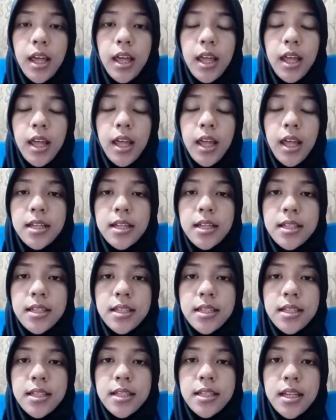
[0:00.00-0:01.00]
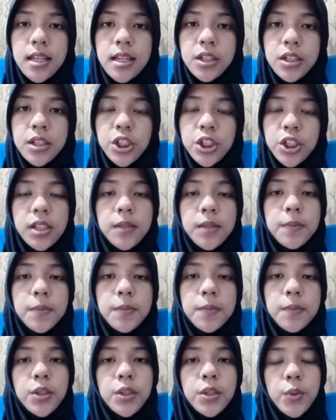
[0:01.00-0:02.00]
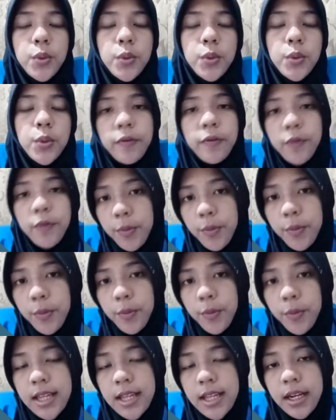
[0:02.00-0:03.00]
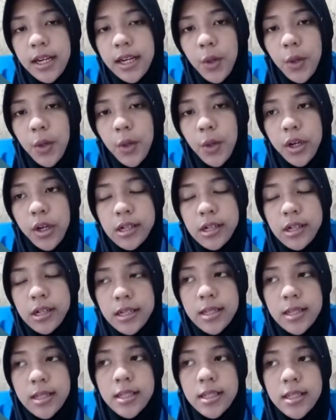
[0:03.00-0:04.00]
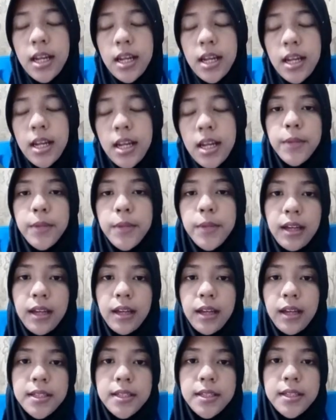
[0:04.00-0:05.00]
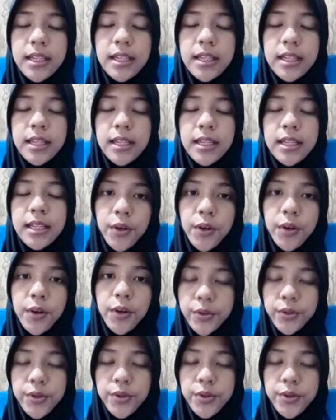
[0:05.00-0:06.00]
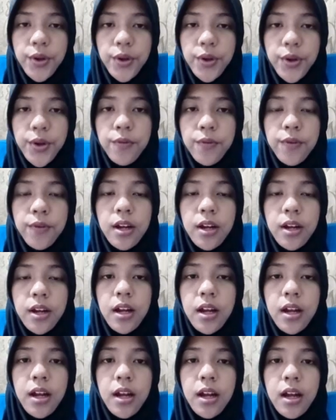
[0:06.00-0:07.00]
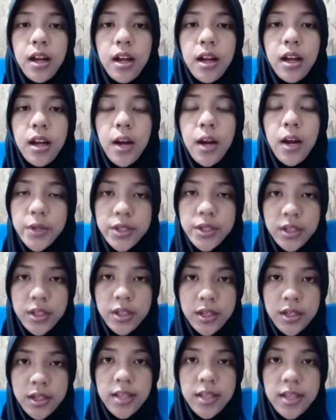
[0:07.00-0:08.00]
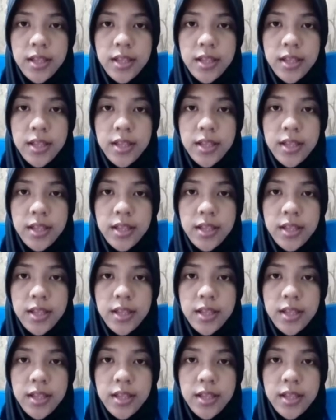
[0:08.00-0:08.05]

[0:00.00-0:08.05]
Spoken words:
This distinction between performance and awareness becomes the key focus of our study.